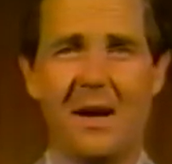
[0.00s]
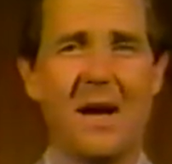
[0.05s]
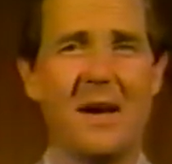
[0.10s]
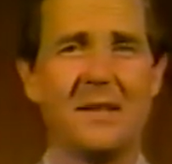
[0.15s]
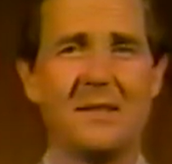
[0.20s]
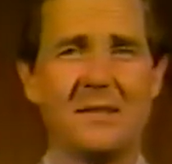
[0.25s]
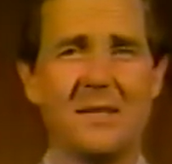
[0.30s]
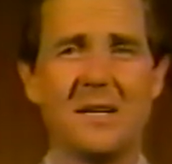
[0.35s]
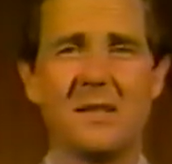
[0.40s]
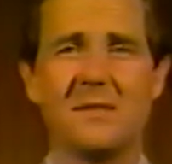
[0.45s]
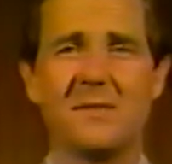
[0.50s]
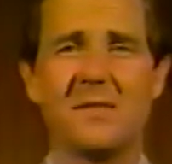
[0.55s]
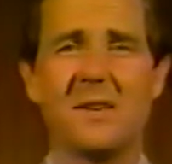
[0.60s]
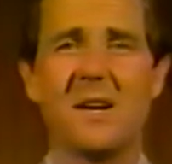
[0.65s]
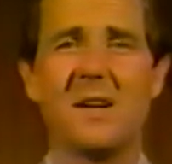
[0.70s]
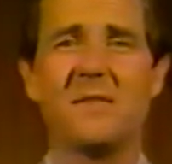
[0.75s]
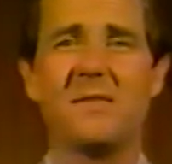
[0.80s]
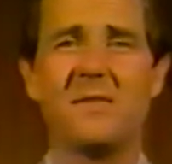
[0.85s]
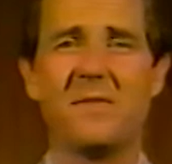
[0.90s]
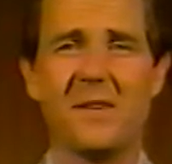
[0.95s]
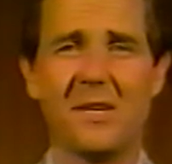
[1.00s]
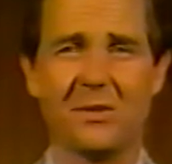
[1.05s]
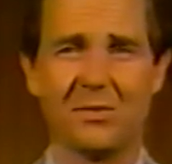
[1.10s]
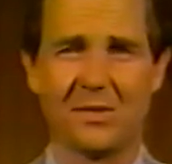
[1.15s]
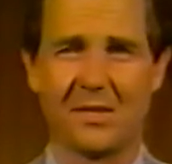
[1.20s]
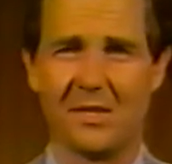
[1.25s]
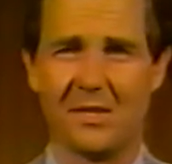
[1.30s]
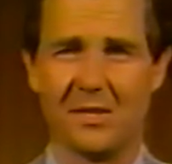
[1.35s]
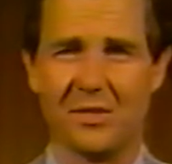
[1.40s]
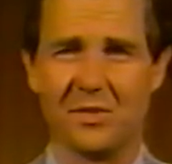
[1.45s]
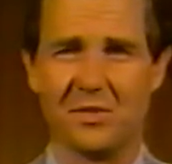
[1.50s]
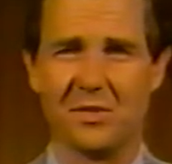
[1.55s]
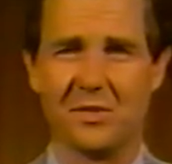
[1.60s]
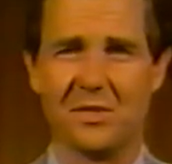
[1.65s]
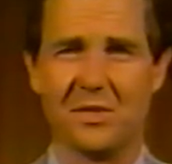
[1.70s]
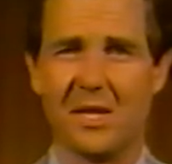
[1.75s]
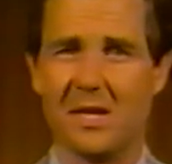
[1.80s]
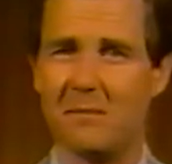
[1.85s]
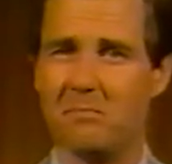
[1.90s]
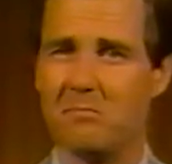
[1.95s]
Identify field
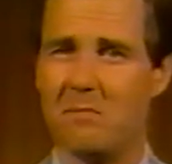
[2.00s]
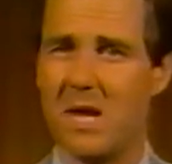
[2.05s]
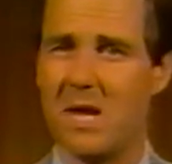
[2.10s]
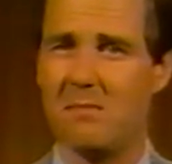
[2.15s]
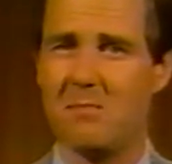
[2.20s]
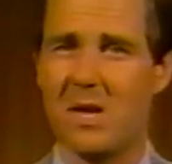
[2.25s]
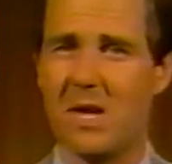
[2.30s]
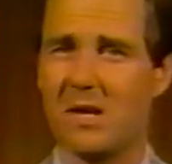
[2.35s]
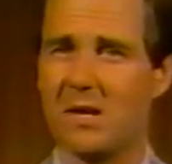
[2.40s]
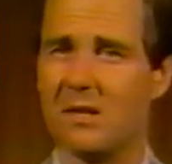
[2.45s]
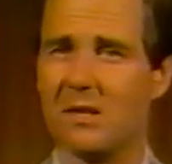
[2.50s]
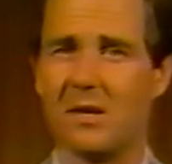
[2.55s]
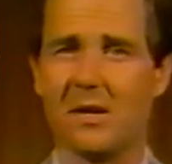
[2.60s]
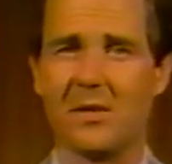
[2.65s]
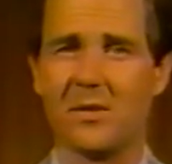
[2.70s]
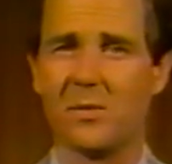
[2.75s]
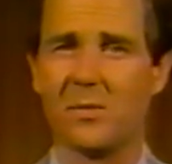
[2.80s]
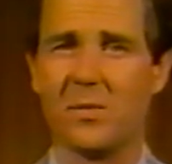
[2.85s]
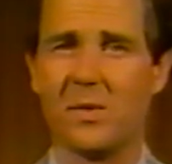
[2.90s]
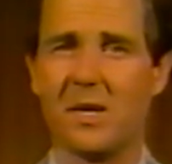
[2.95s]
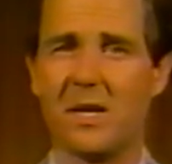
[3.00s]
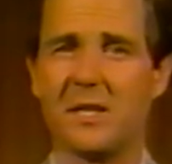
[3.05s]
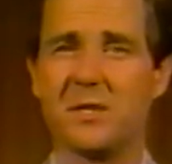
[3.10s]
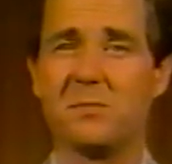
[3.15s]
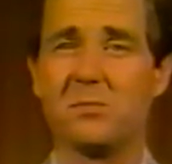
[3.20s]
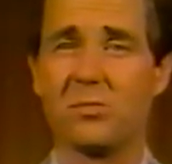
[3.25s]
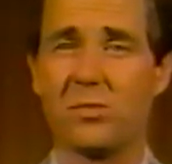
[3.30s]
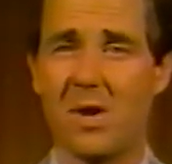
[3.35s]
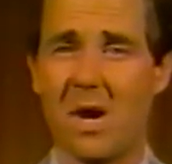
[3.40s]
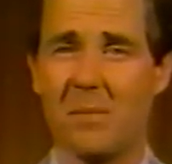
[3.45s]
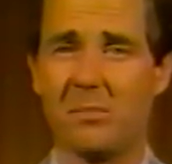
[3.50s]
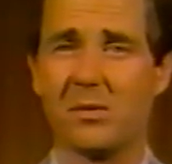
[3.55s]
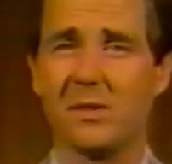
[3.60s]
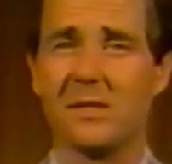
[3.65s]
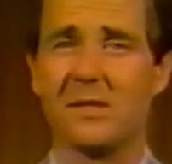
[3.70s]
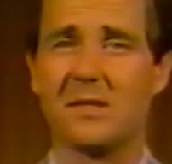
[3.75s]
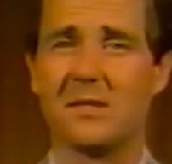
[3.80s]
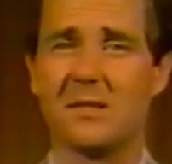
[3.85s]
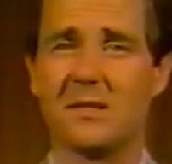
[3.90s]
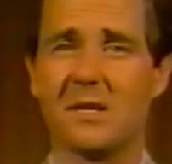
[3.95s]
conditions that may make an otherwise
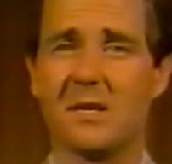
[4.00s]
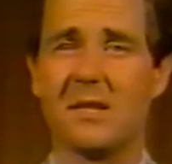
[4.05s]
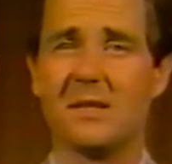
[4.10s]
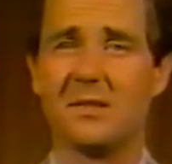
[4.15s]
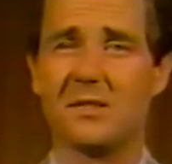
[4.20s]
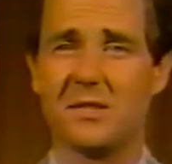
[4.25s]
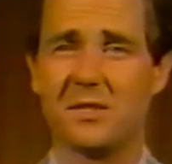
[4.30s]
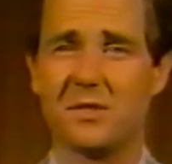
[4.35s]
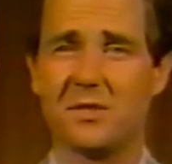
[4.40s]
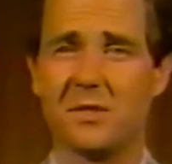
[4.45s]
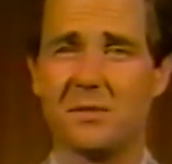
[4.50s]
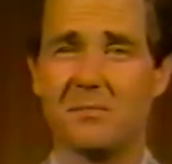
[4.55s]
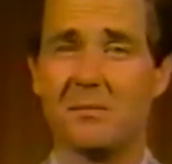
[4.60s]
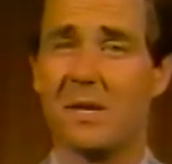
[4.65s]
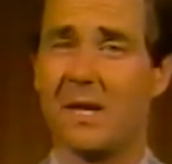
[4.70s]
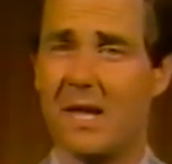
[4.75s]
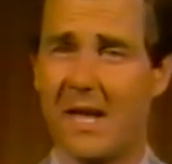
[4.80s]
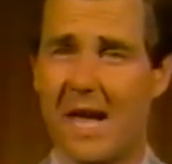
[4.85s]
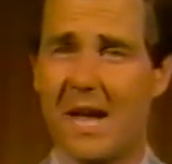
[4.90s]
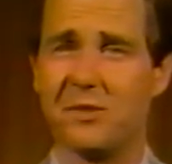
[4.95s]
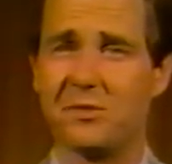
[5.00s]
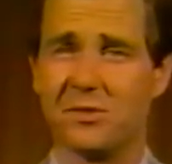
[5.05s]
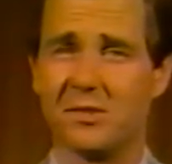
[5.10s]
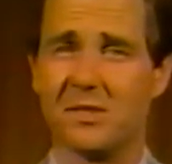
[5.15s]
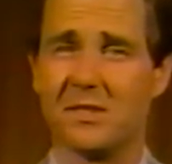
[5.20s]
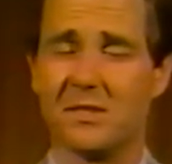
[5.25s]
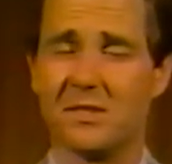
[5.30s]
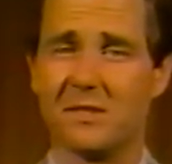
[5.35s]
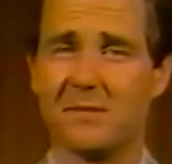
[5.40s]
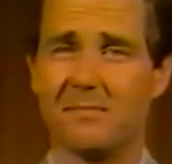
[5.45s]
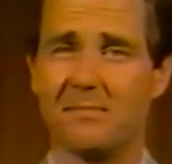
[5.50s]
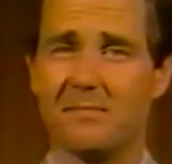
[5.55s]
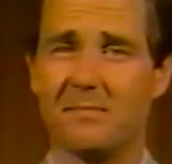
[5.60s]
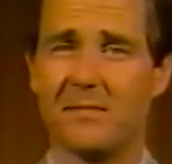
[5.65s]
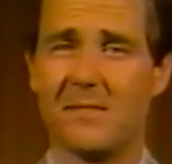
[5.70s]
properly designed system hazardous.